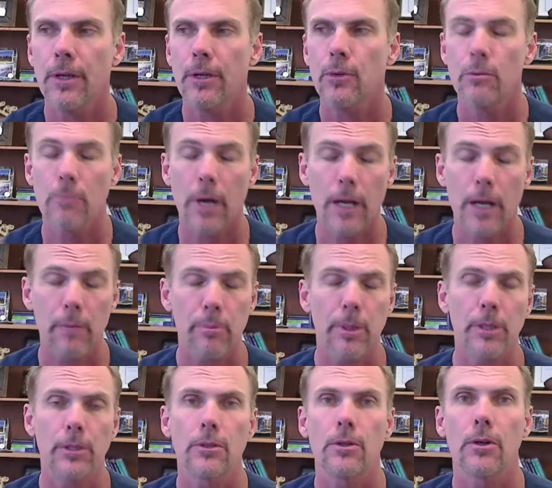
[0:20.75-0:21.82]
who, in my
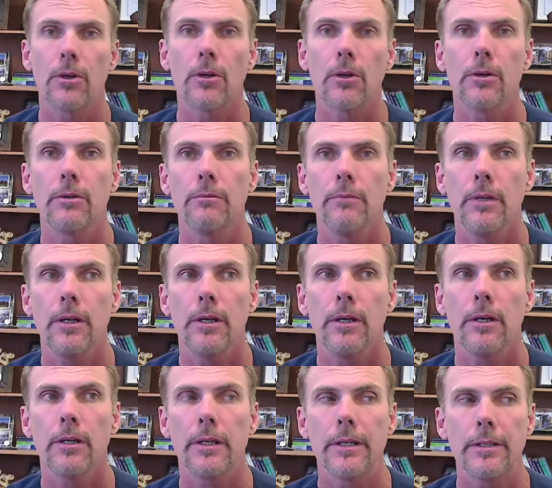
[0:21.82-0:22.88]
opinion, are
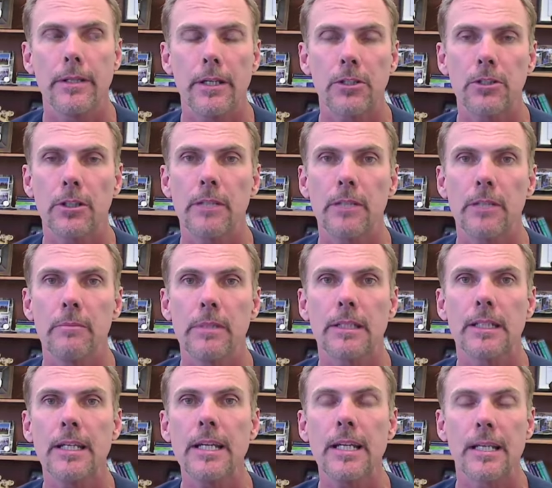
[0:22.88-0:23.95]
intentionally
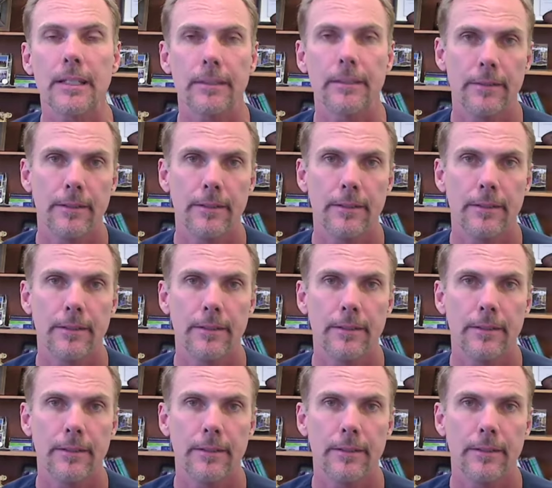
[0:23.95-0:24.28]
misleading